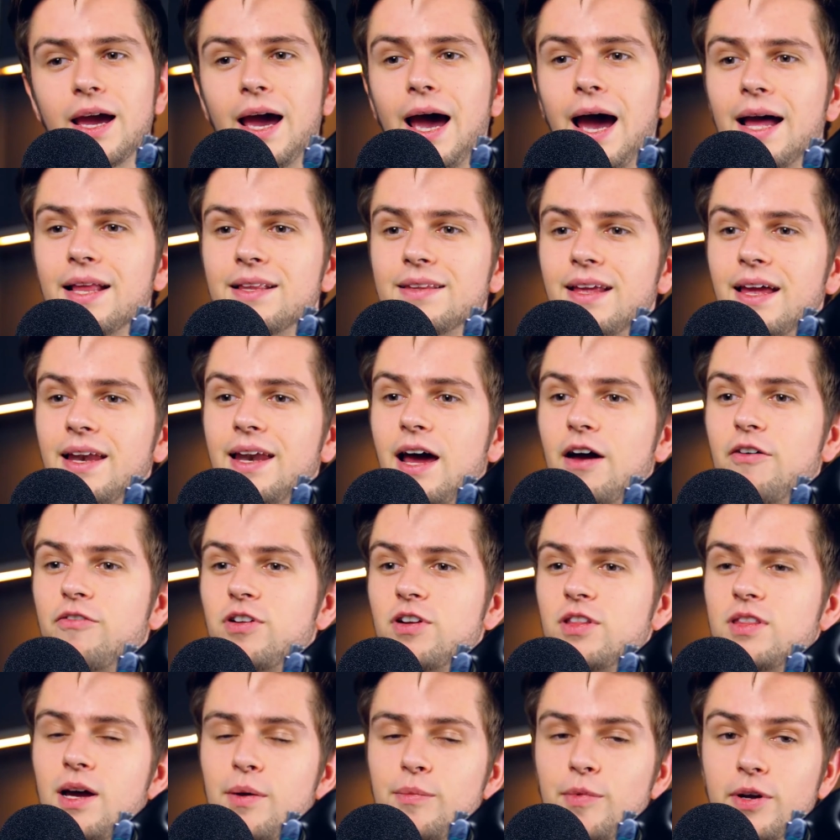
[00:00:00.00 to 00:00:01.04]
And then every
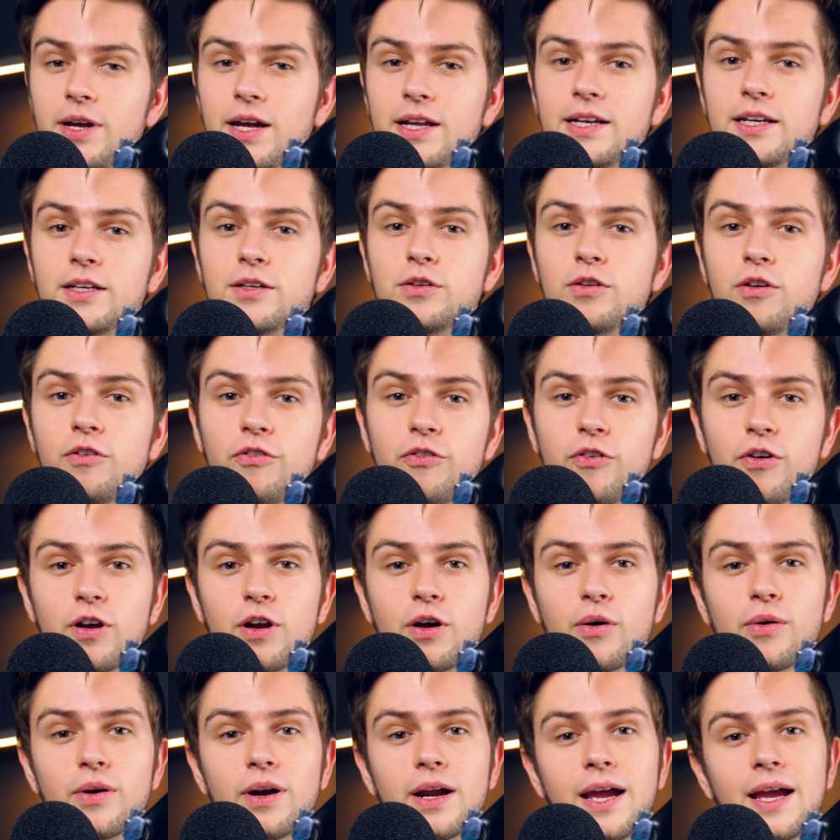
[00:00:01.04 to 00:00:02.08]
time you get a new
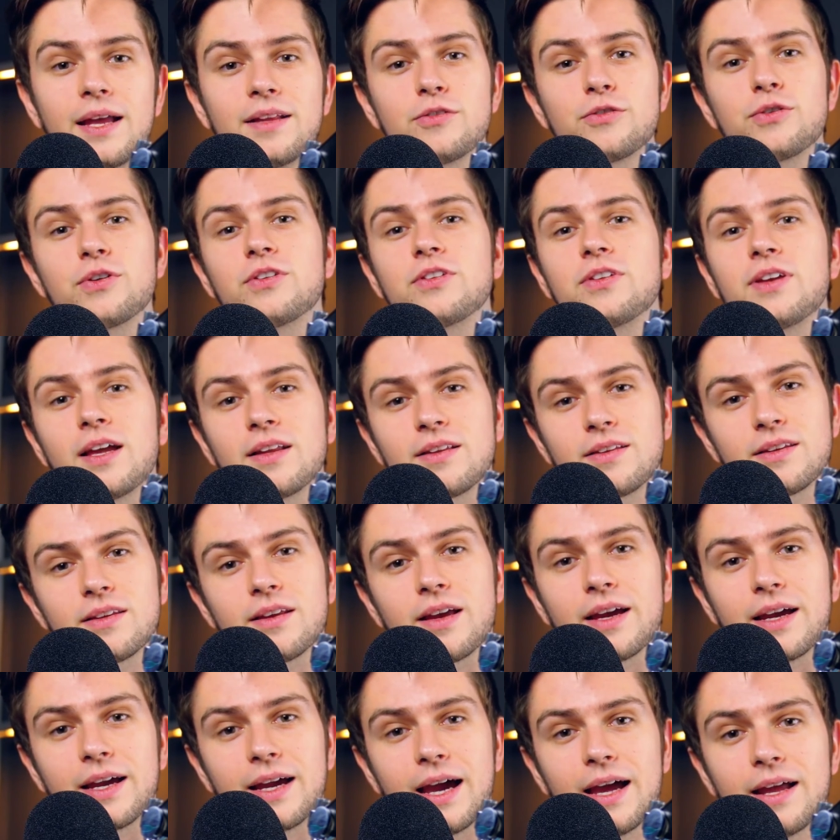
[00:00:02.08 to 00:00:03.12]
follower, it resets
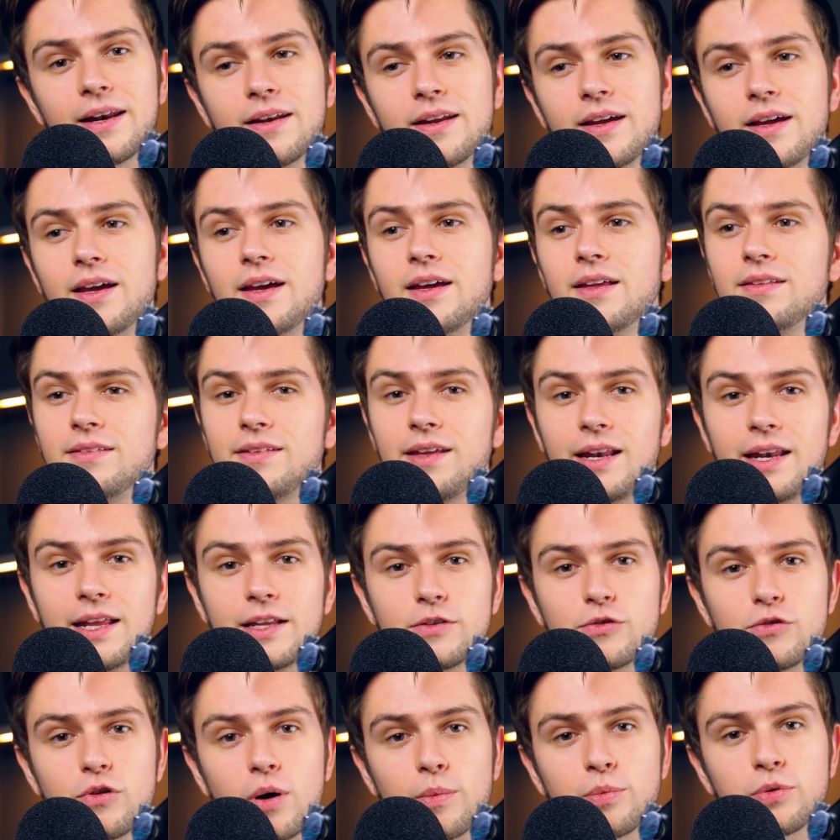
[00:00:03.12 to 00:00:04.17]
again till it
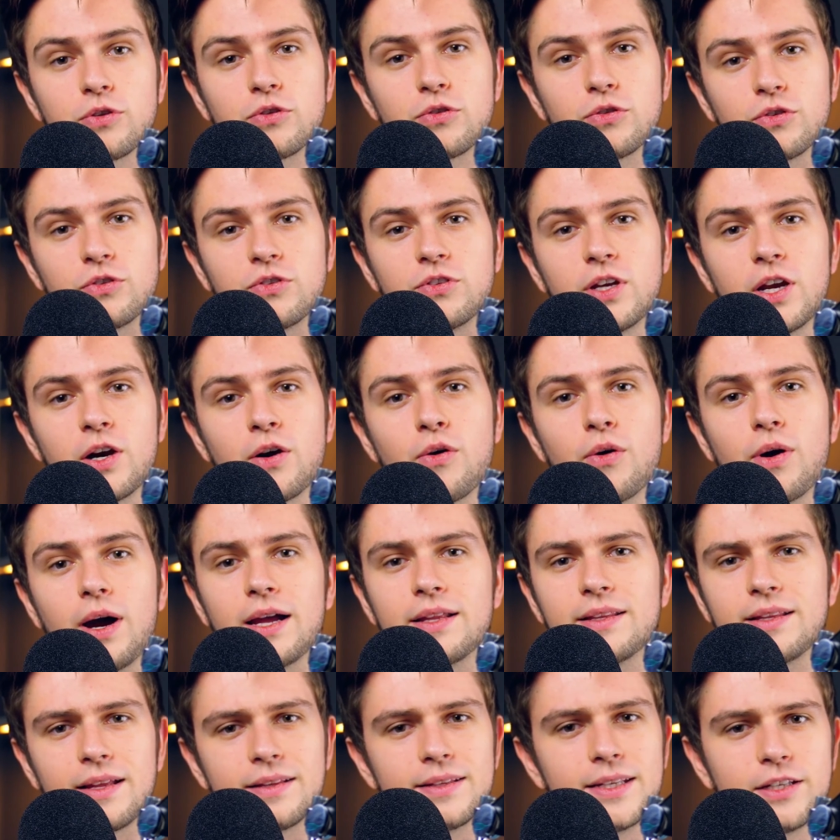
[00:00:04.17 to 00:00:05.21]
drops to zero
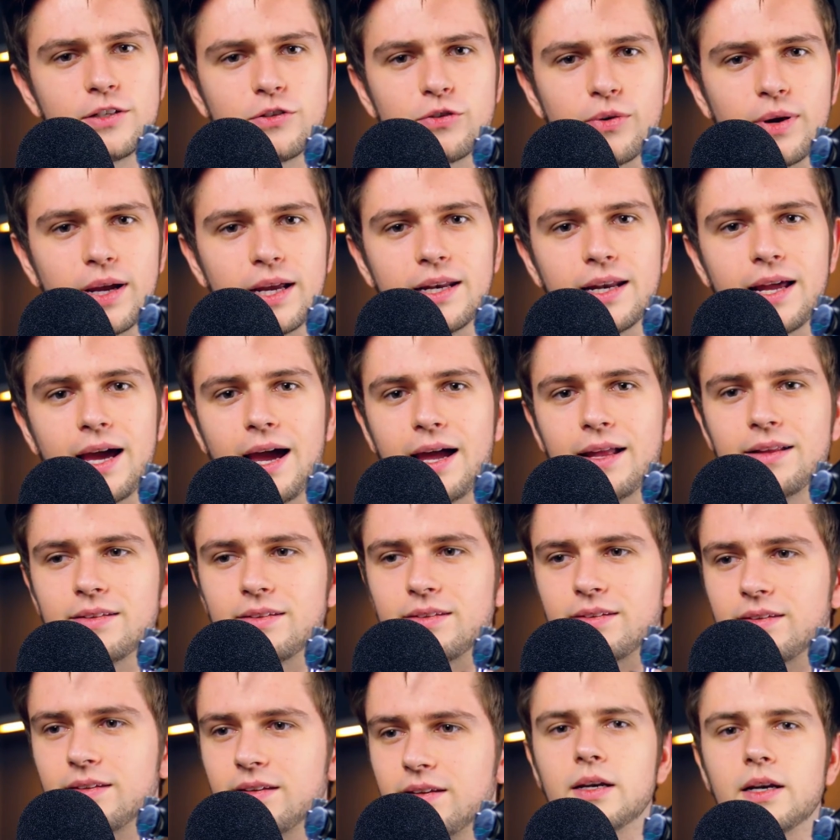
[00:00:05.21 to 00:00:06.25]
and then the train
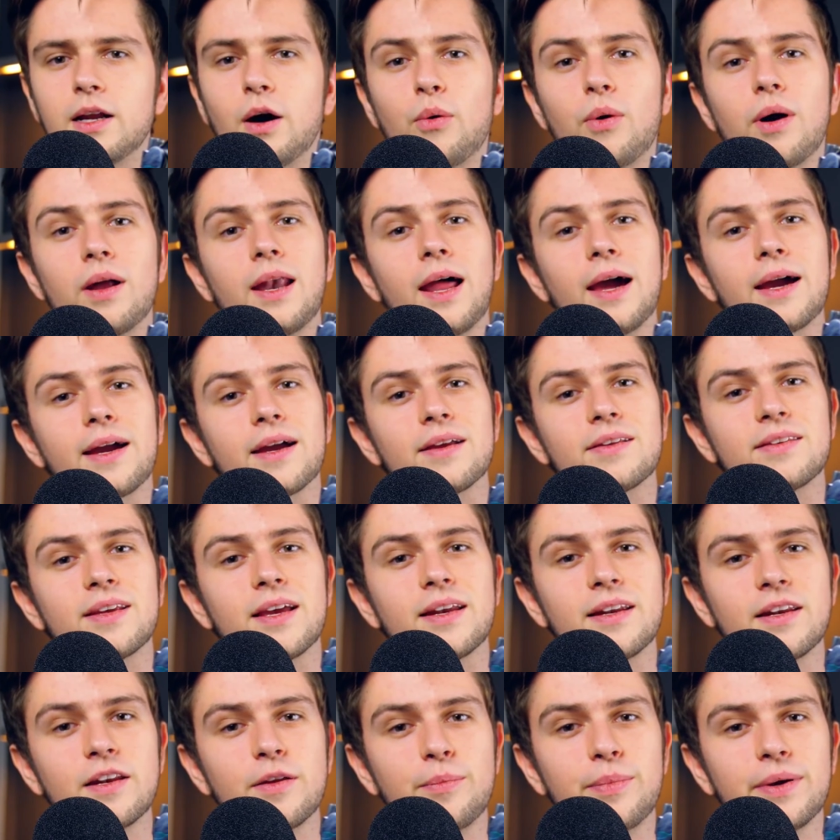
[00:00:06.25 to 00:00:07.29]
ends. Now, like I
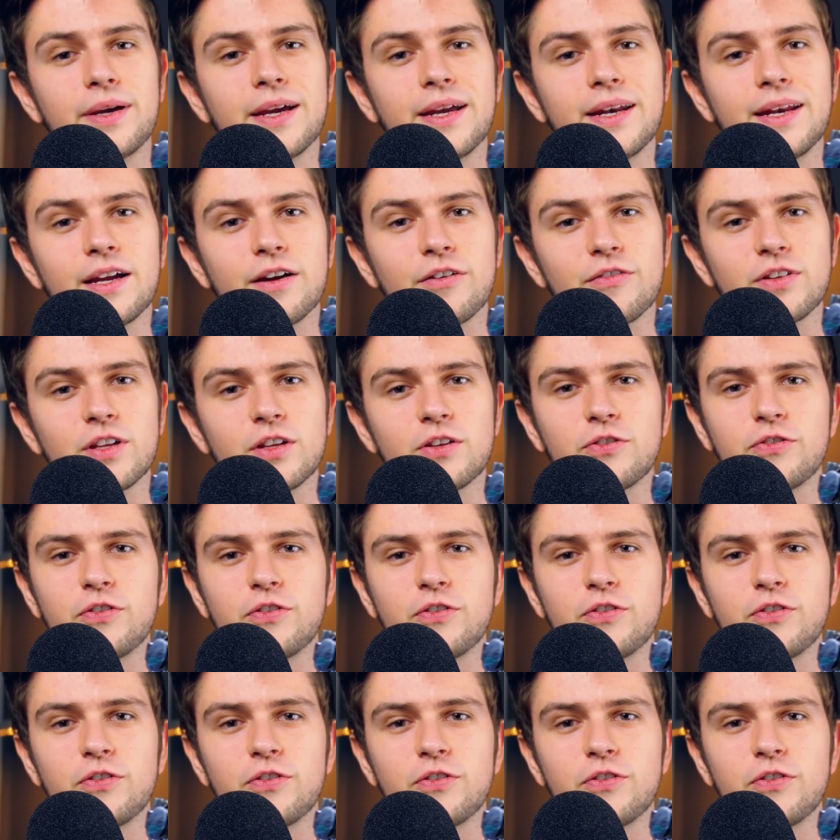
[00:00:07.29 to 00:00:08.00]
said in the beginning of this